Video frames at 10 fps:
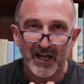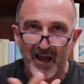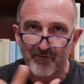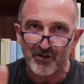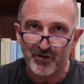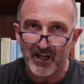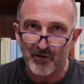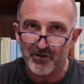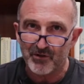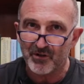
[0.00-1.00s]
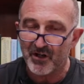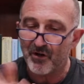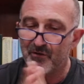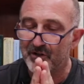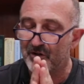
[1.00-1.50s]
having to go into a
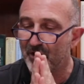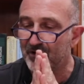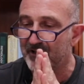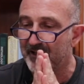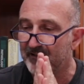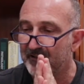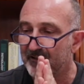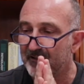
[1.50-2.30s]
COVID lockdown.